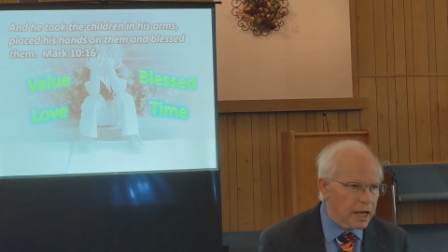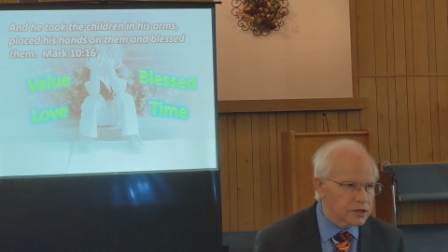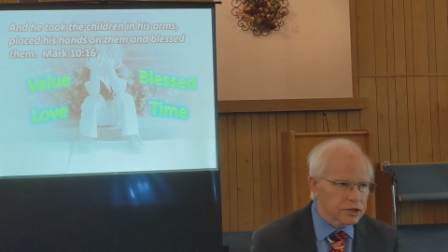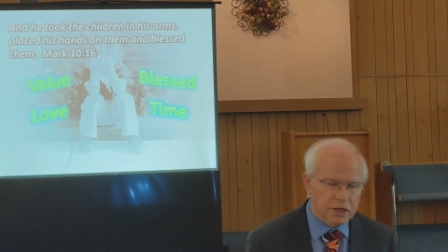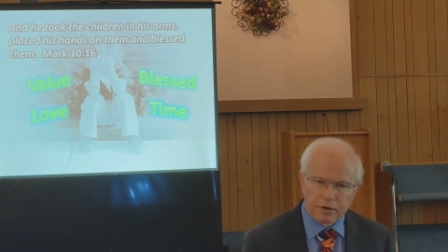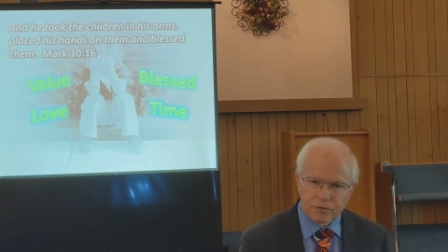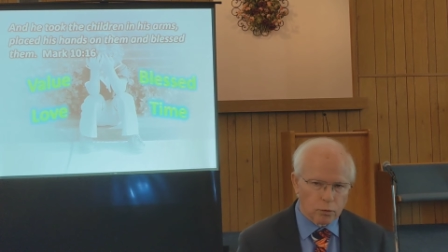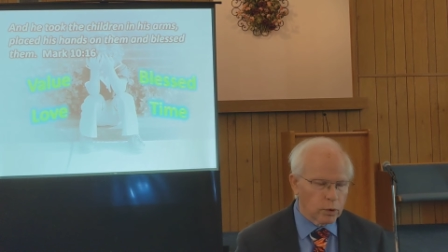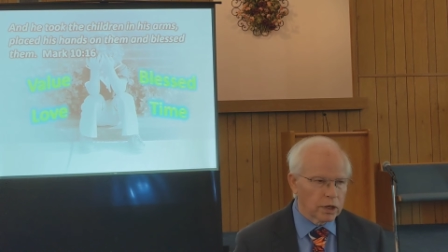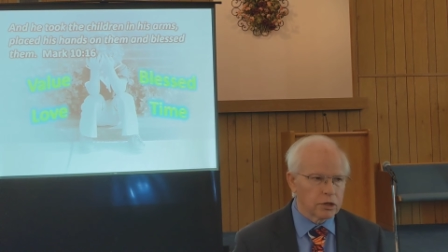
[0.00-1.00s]
occasion said, If
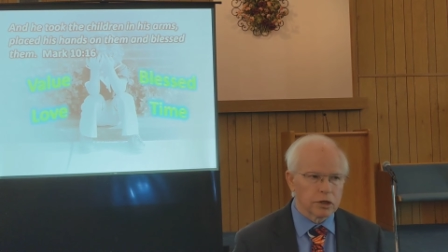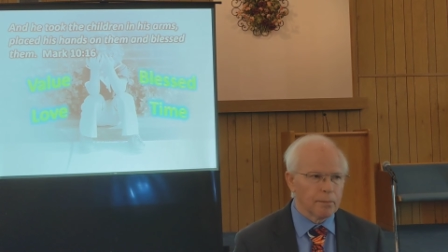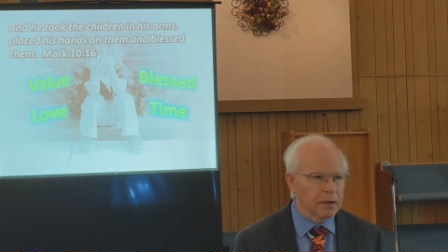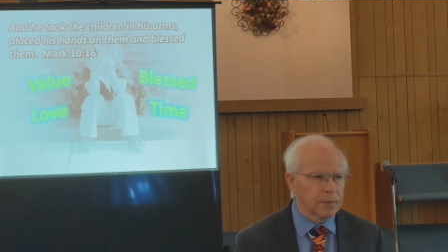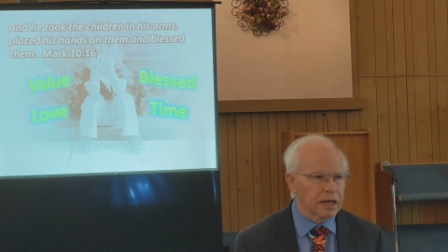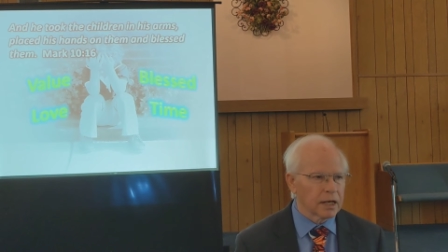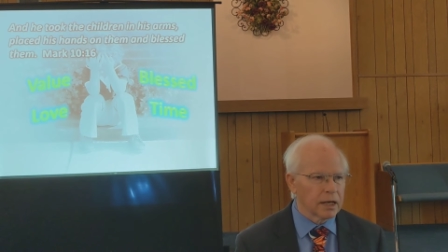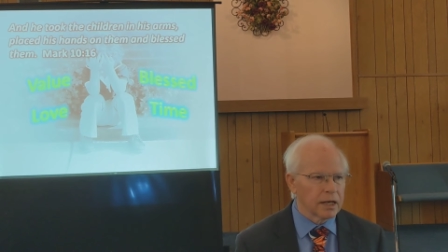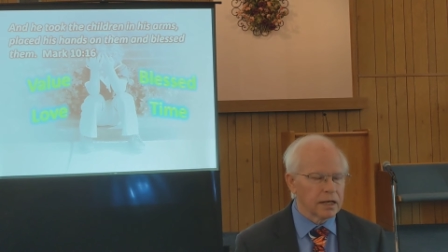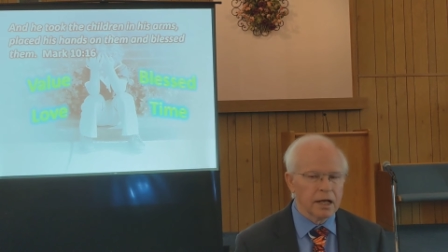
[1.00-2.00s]
you're willing, you can make me
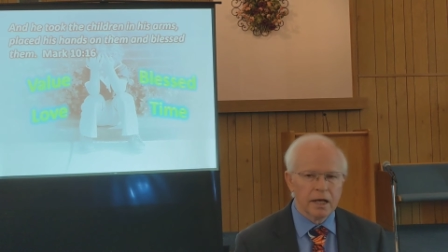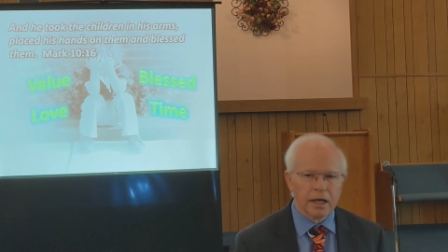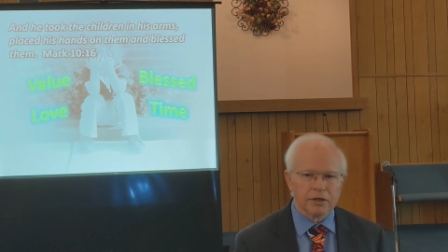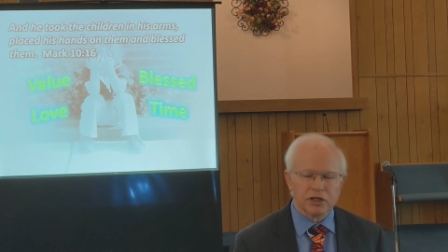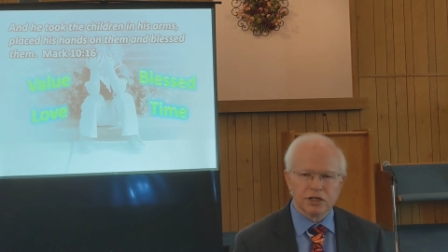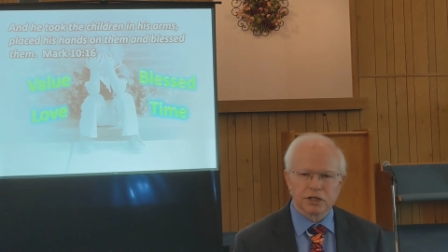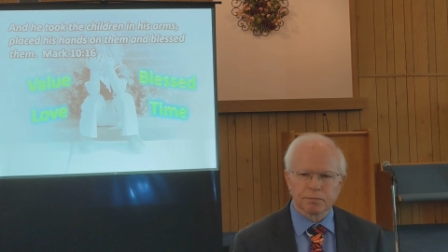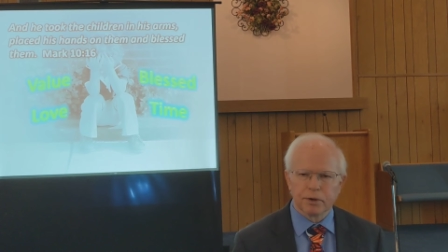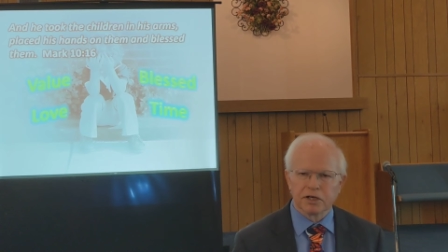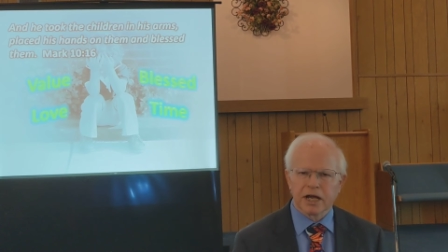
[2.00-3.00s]
clean. And Jesus
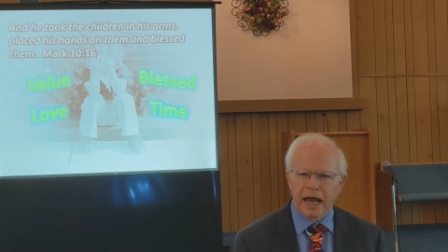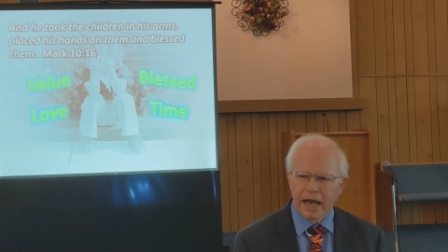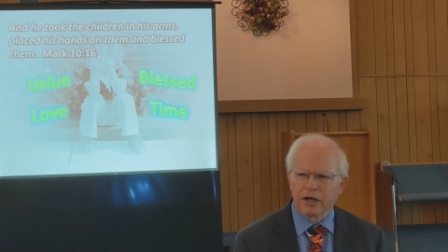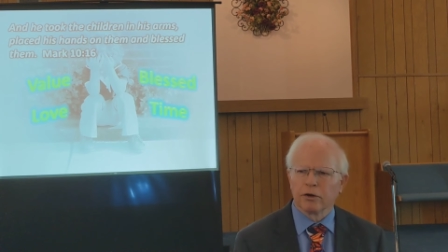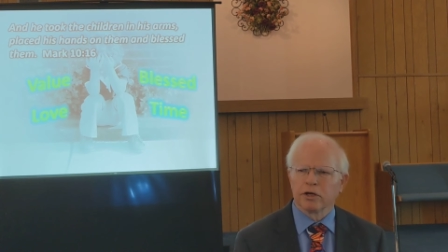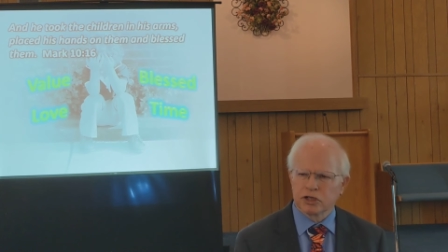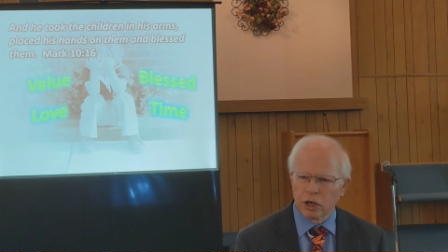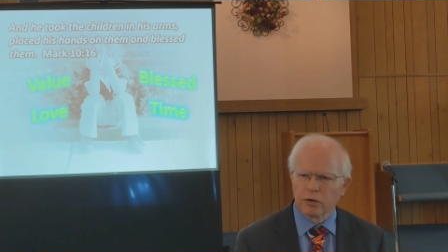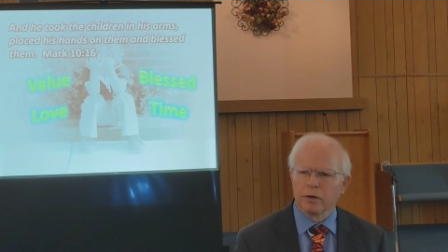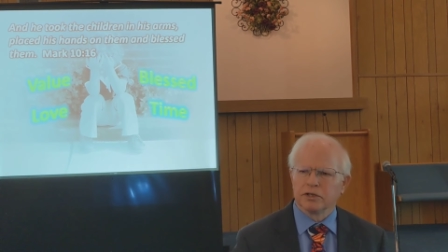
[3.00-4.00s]
put his hand on his
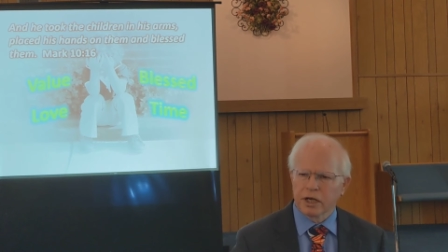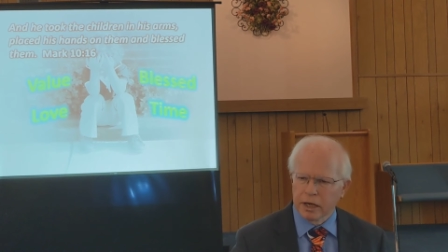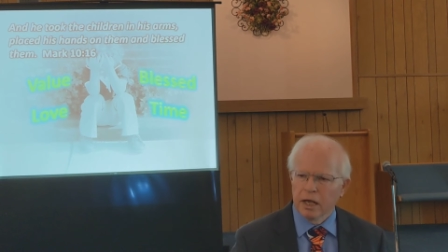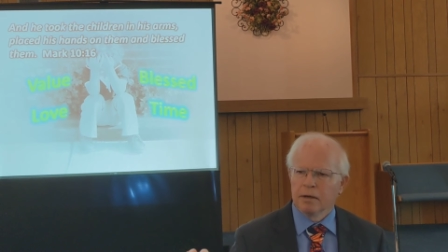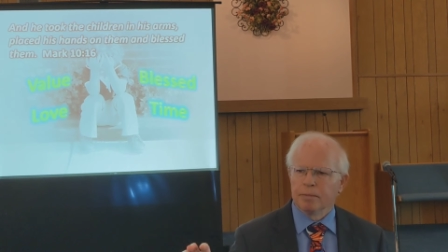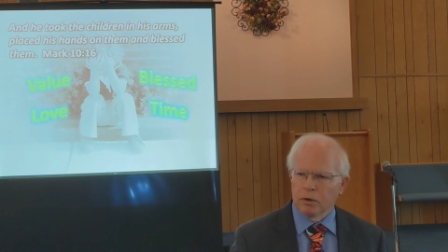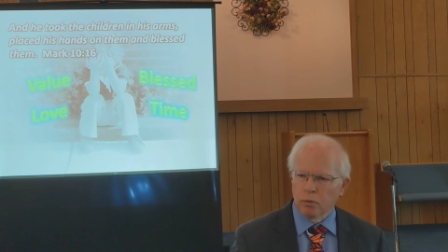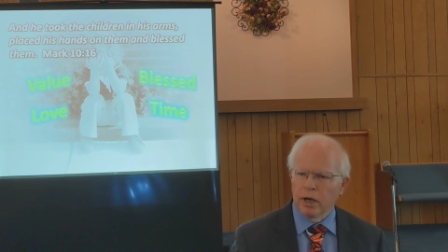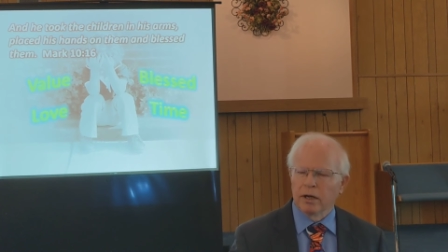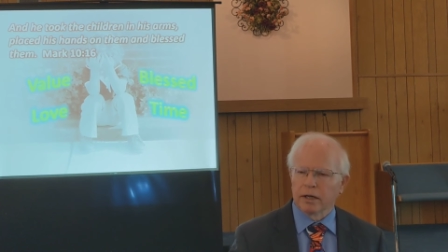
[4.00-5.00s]
shoulder and said, Be
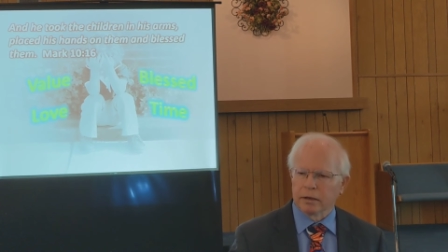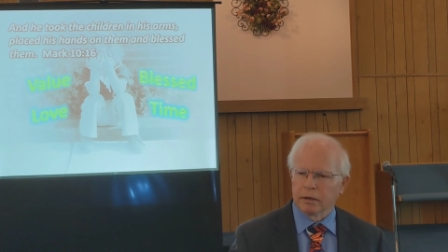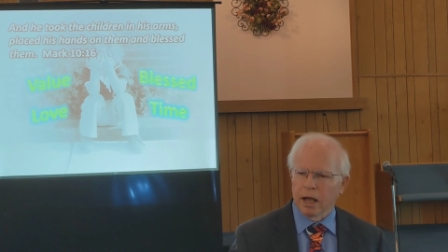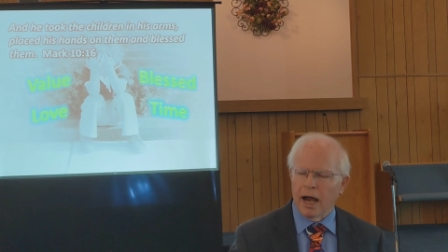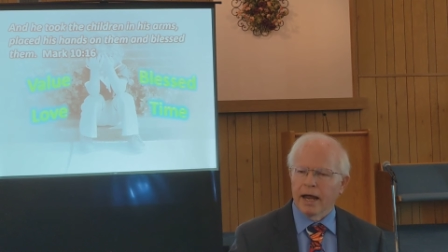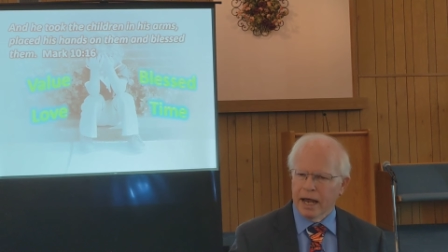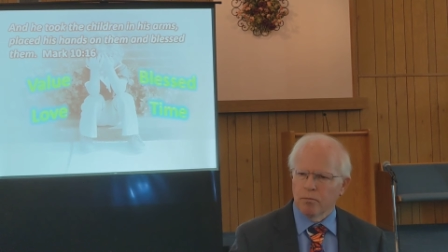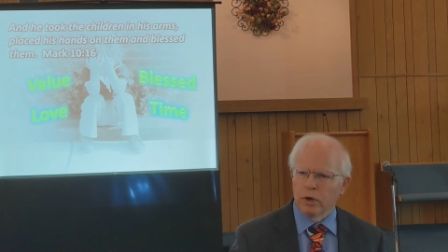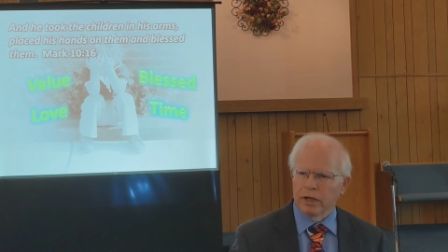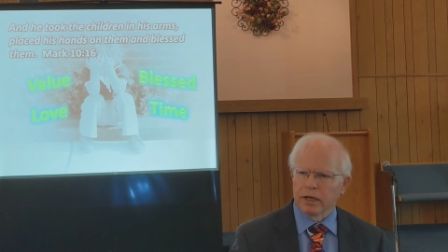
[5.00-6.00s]
willing. I
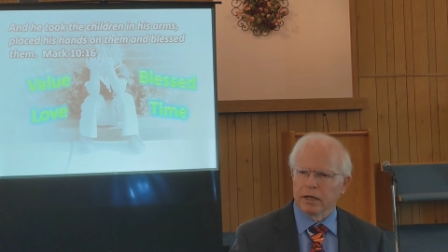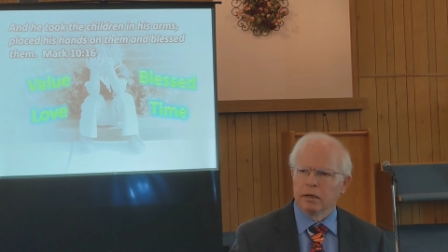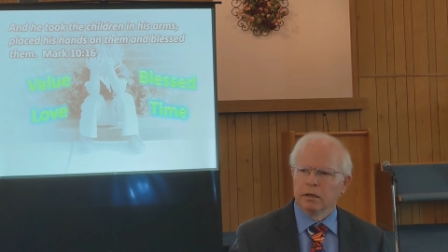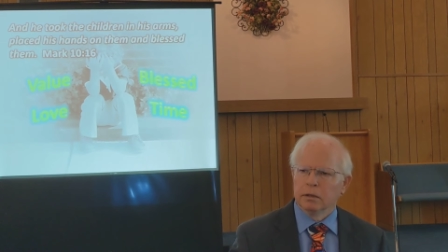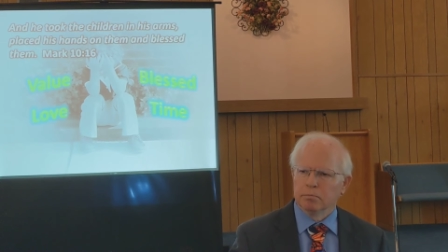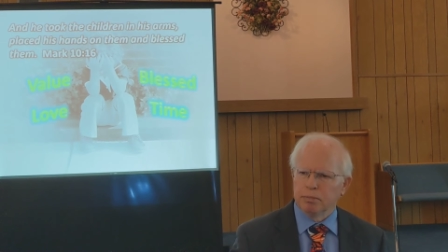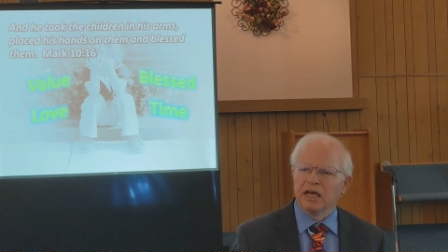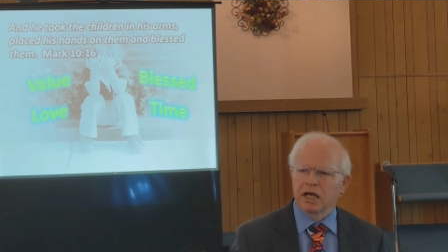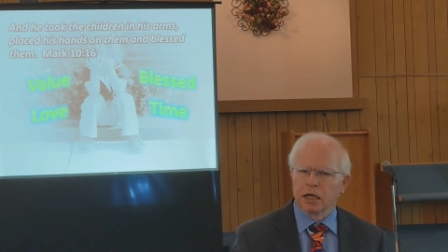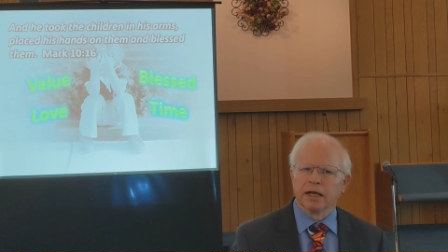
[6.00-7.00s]
am willing.
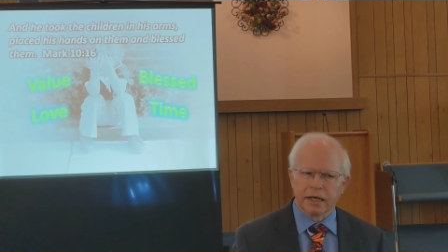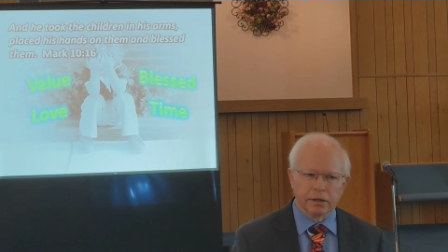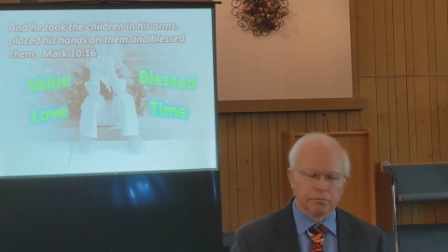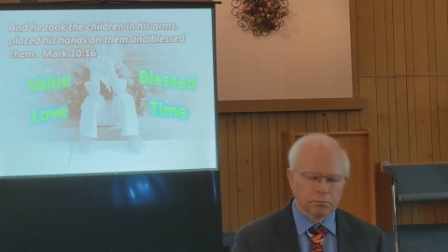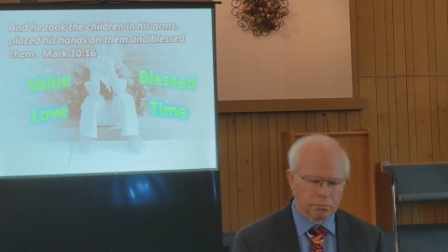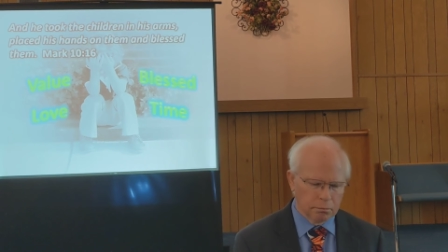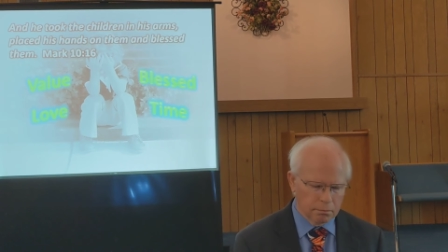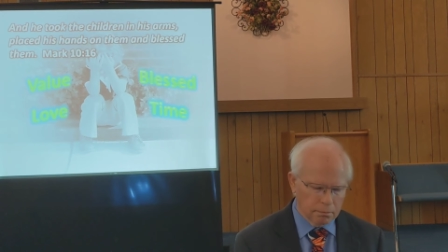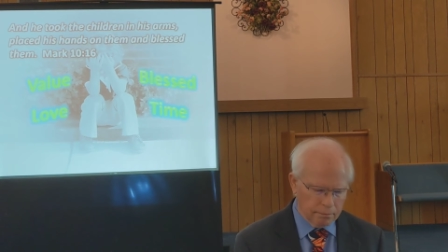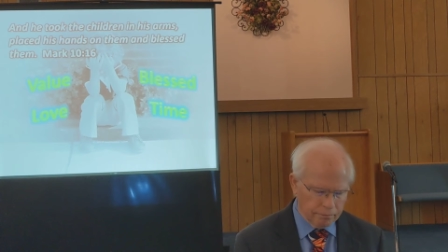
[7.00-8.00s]
Be clean.
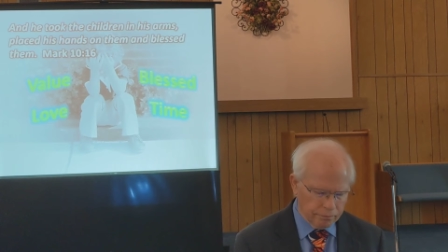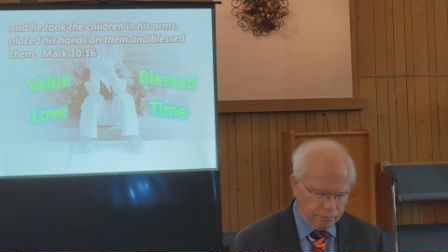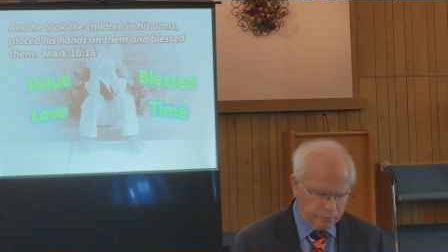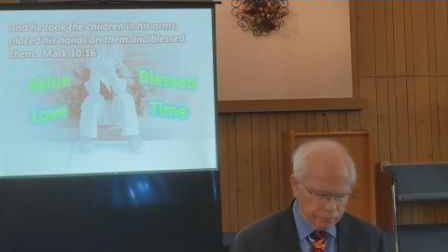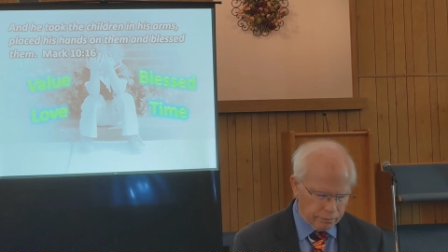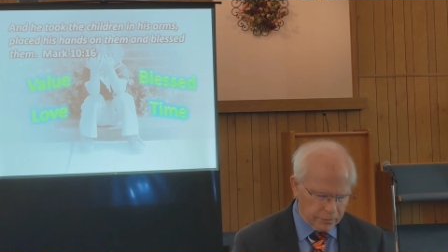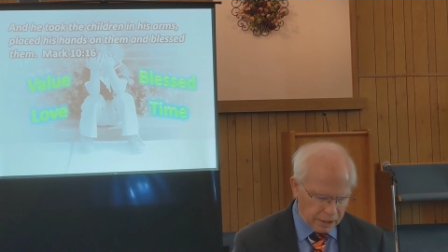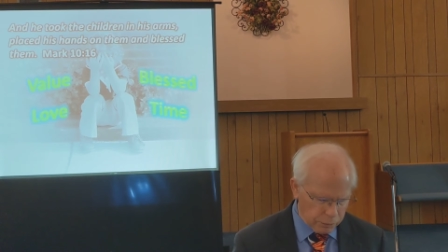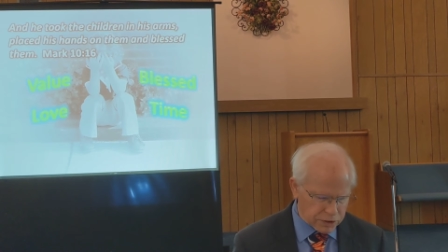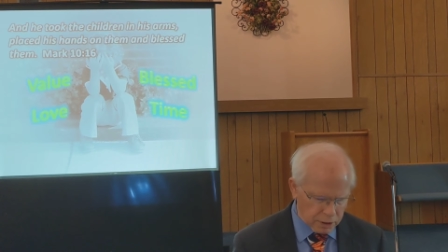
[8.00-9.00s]

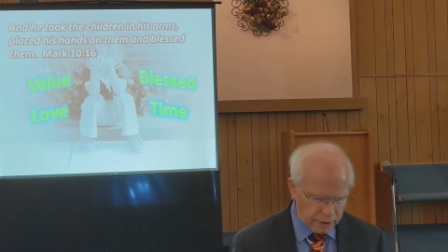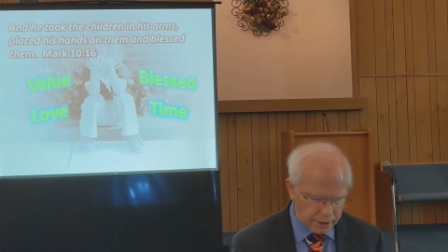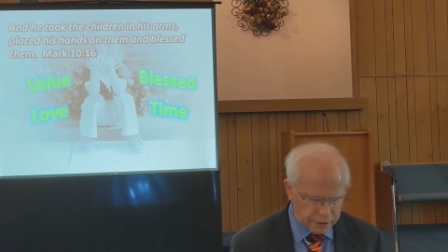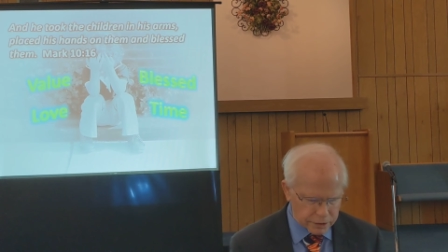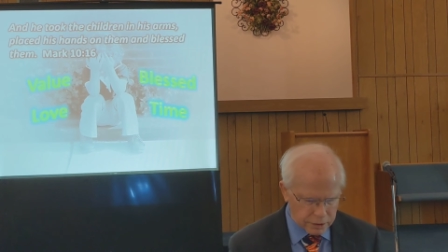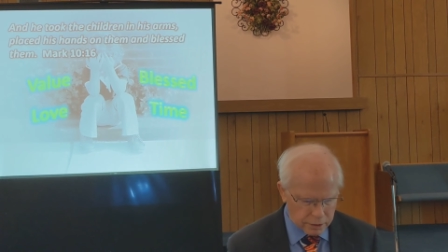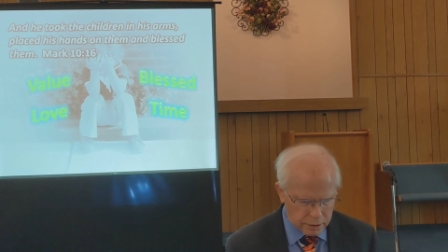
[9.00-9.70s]
And he was cleansed.